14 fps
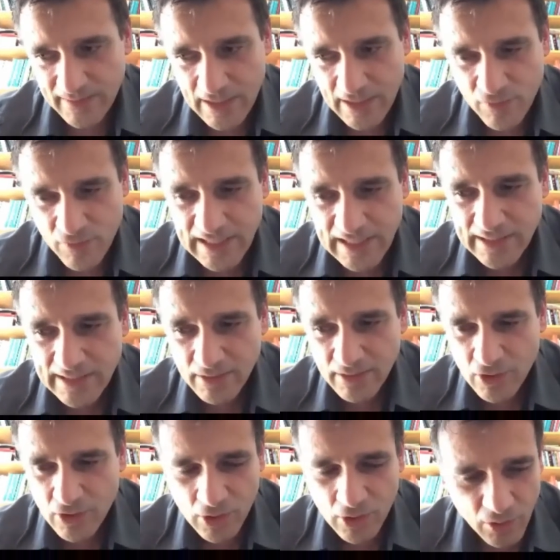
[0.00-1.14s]
They really
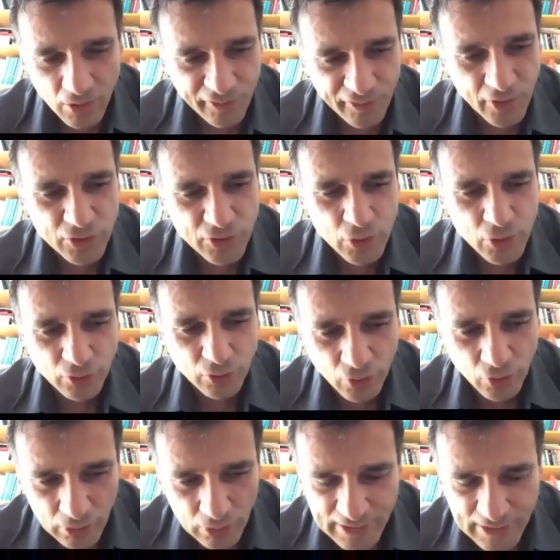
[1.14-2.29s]
look for new
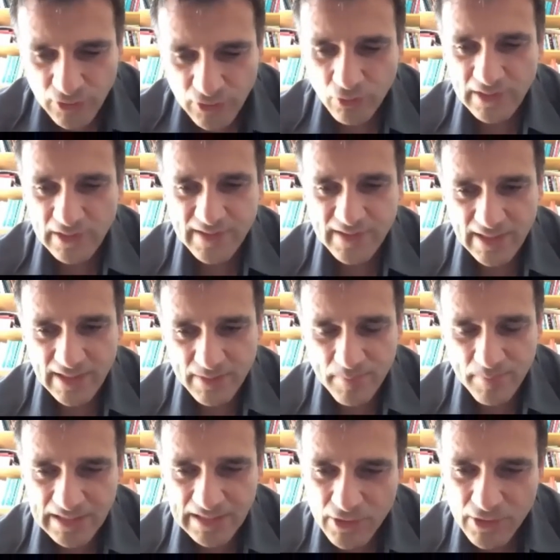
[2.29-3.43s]
tools to, in a sense,
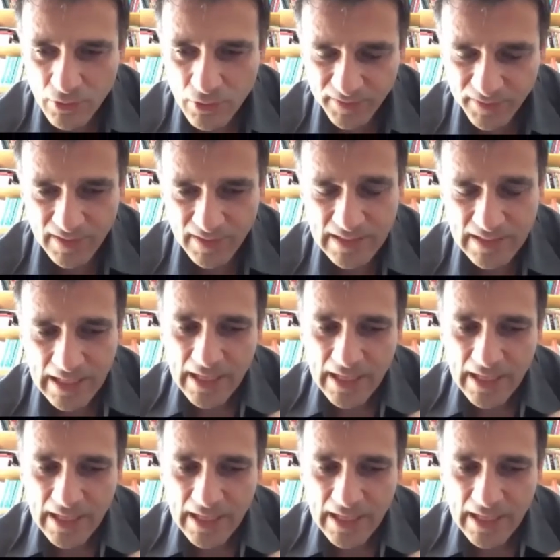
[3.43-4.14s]
build new things.